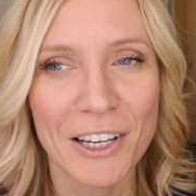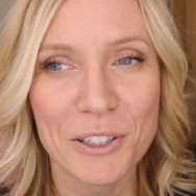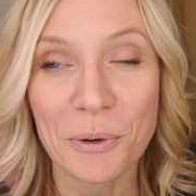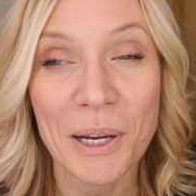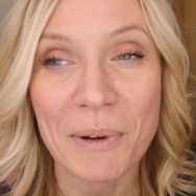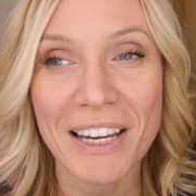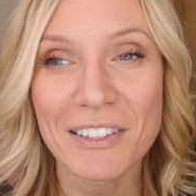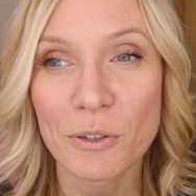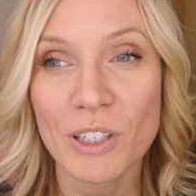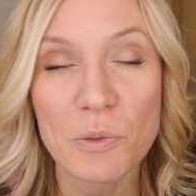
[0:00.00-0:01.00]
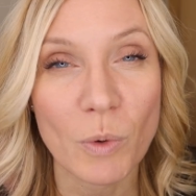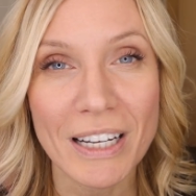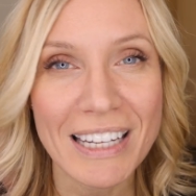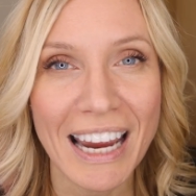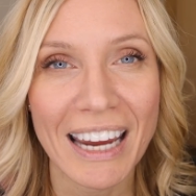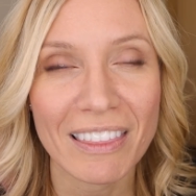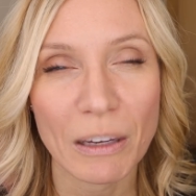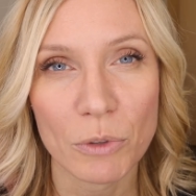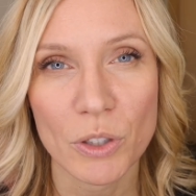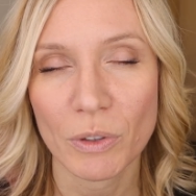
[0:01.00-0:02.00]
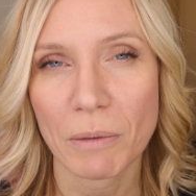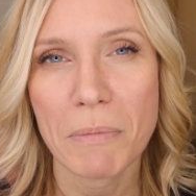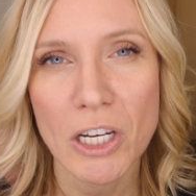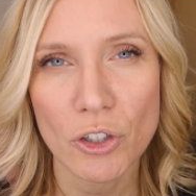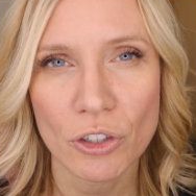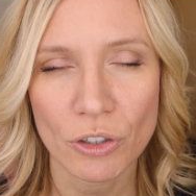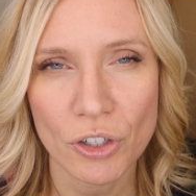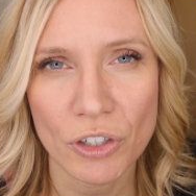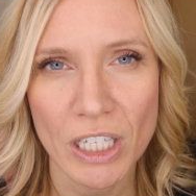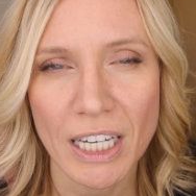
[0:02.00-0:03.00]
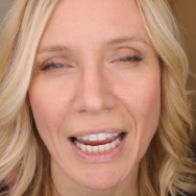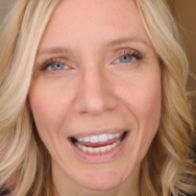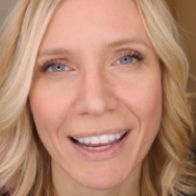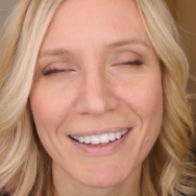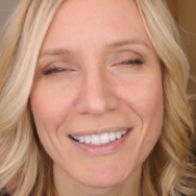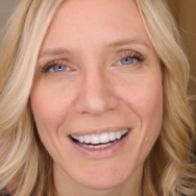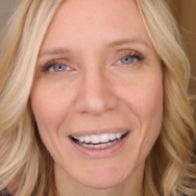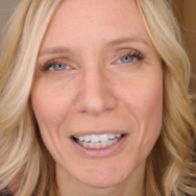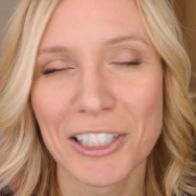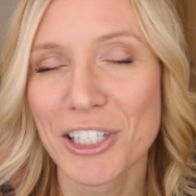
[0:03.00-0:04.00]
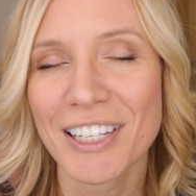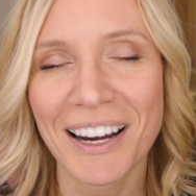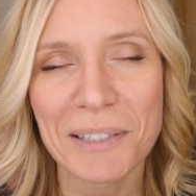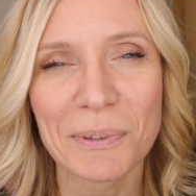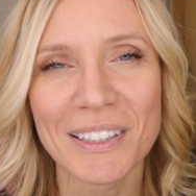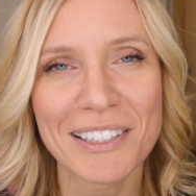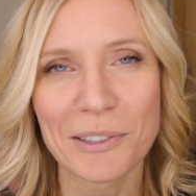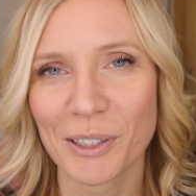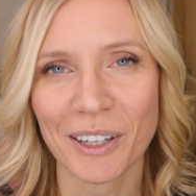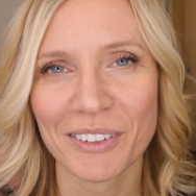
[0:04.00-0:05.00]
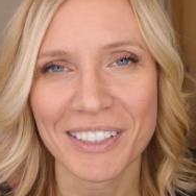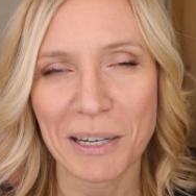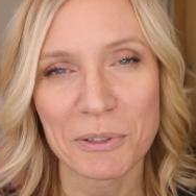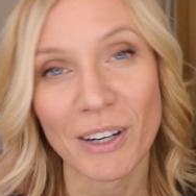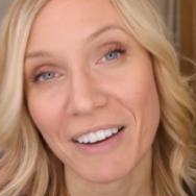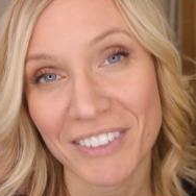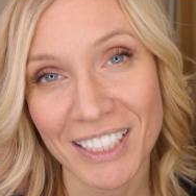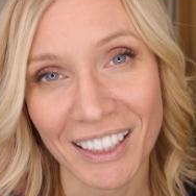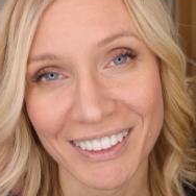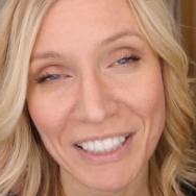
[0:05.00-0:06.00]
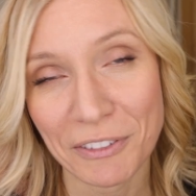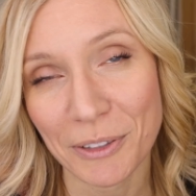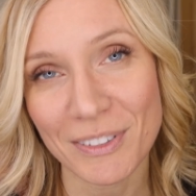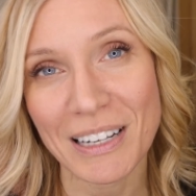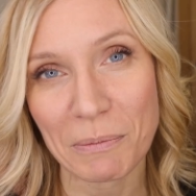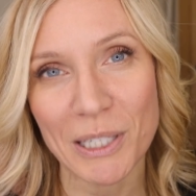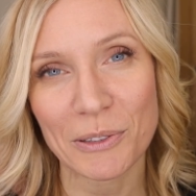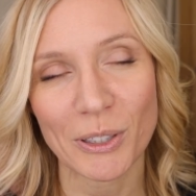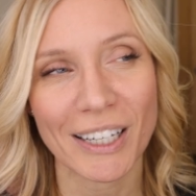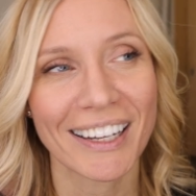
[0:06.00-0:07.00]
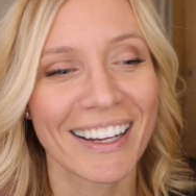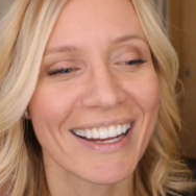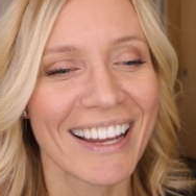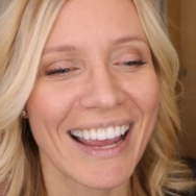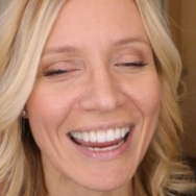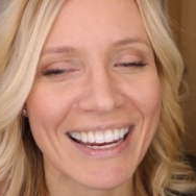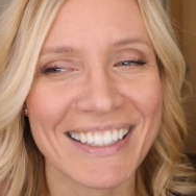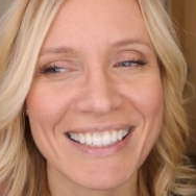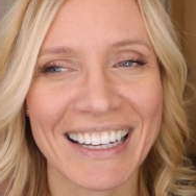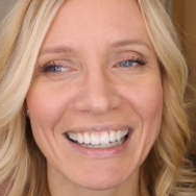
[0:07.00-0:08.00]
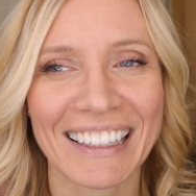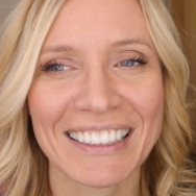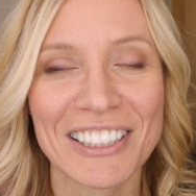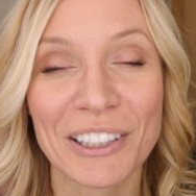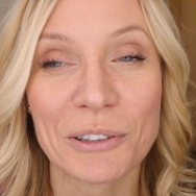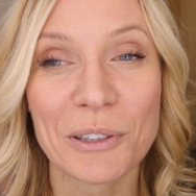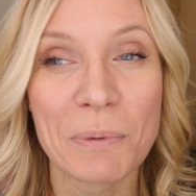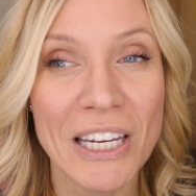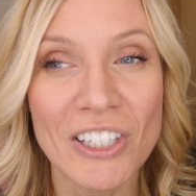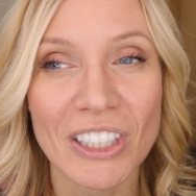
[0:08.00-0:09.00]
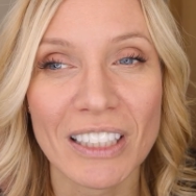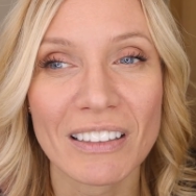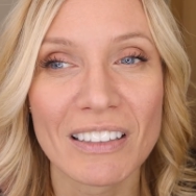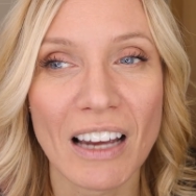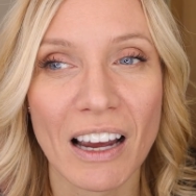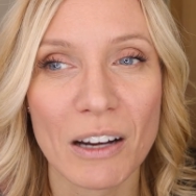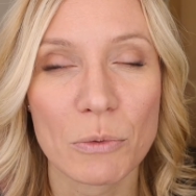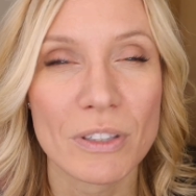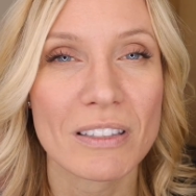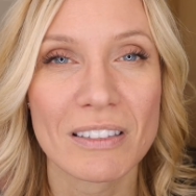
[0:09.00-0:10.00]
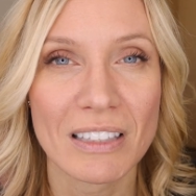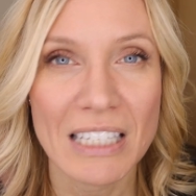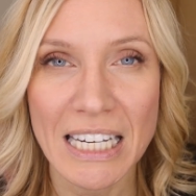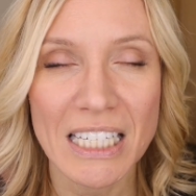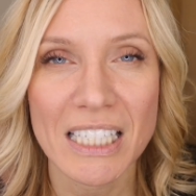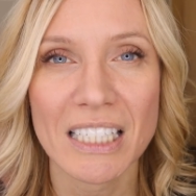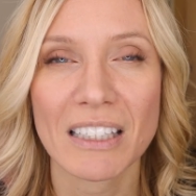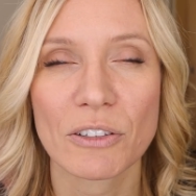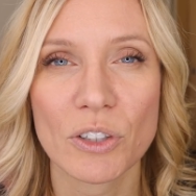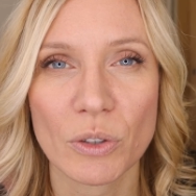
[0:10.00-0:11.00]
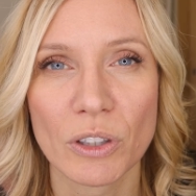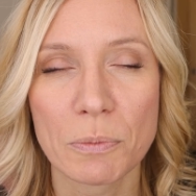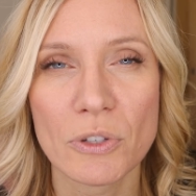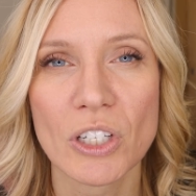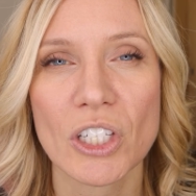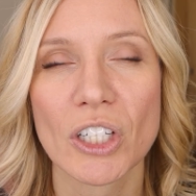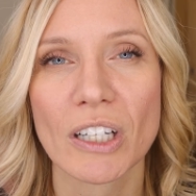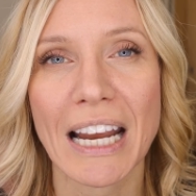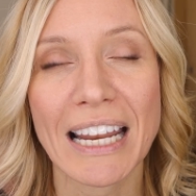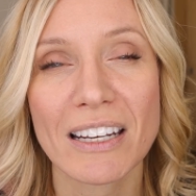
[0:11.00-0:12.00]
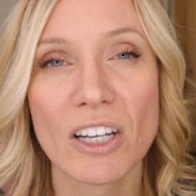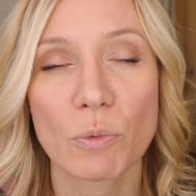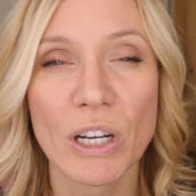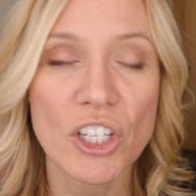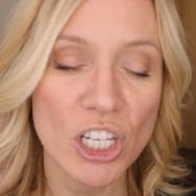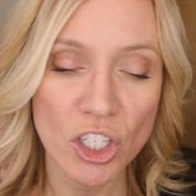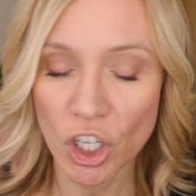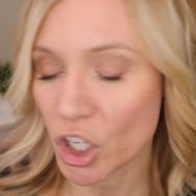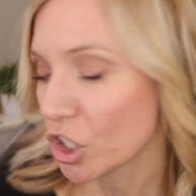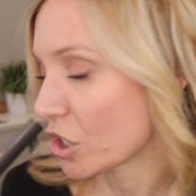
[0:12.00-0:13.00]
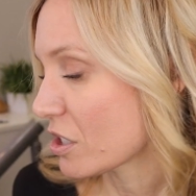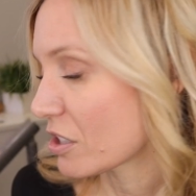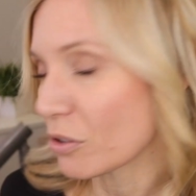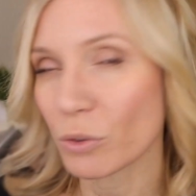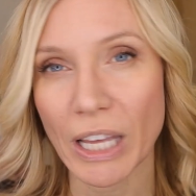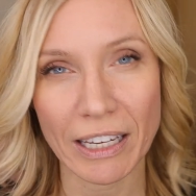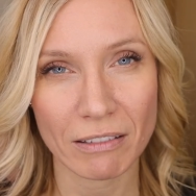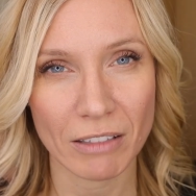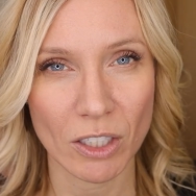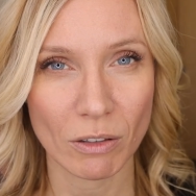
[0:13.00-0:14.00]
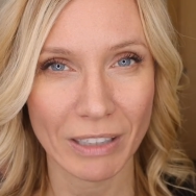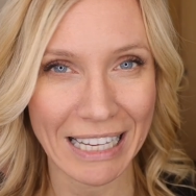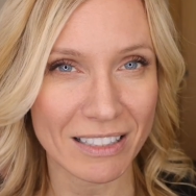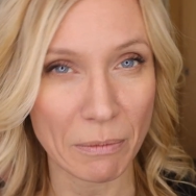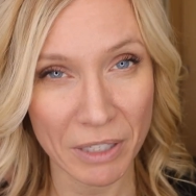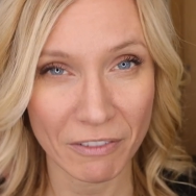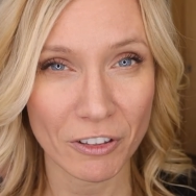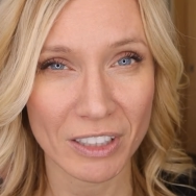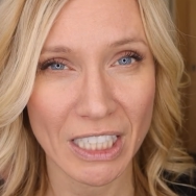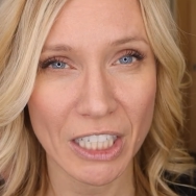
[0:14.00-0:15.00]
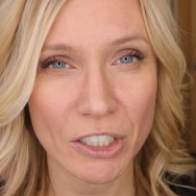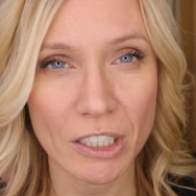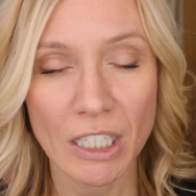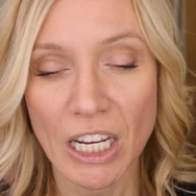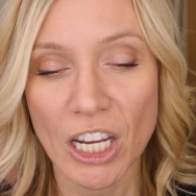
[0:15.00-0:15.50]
So anyway, so this one day they were doing a major surgery, and she talks about this story all the time, so I have to tell it even though it's not my story. And so the patient was sedated, they're doing the procedure, and when she turned to, like, you know, get something for the doctor,